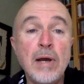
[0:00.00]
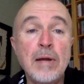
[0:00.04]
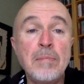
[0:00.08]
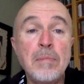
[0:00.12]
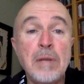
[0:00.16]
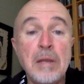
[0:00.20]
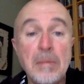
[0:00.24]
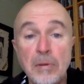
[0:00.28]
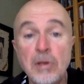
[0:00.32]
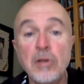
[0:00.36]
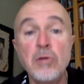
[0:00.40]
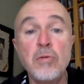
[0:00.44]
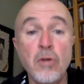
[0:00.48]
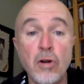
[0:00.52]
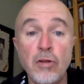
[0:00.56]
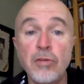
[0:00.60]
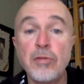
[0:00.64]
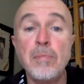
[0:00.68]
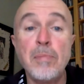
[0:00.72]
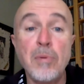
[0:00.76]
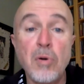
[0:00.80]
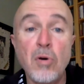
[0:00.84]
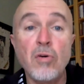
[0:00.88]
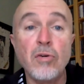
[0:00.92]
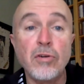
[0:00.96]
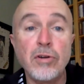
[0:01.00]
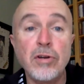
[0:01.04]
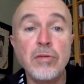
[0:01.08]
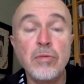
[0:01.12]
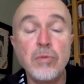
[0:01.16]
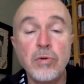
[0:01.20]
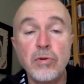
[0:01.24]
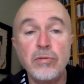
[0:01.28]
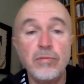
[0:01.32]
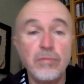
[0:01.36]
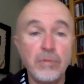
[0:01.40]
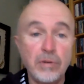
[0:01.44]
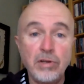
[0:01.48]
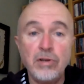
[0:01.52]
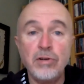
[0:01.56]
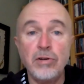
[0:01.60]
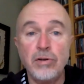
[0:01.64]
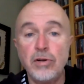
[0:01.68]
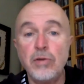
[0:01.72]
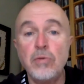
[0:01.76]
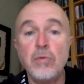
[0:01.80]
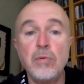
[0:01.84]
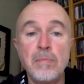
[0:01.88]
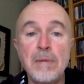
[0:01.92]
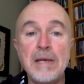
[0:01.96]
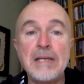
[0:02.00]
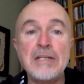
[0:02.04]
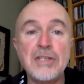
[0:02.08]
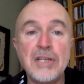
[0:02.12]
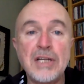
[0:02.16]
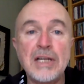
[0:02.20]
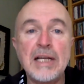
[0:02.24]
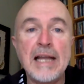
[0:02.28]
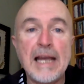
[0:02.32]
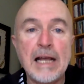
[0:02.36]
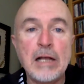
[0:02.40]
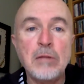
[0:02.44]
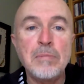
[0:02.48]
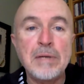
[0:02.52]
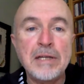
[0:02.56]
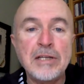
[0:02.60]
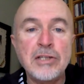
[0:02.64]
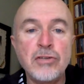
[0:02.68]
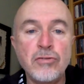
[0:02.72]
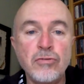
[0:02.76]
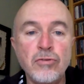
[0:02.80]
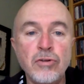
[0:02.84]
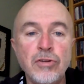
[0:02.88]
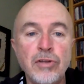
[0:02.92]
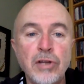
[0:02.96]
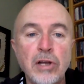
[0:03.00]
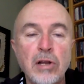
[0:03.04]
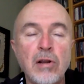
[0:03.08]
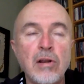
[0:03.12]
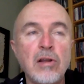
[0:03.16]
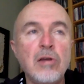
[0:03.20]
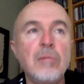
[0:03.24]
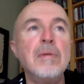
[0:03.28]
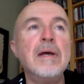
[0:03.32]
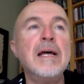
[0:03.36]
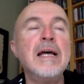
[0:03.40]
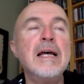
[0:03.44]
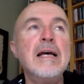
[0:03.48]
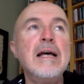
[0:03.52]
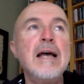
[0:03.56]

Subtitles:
people who were on the board, who were basically helping to run the club,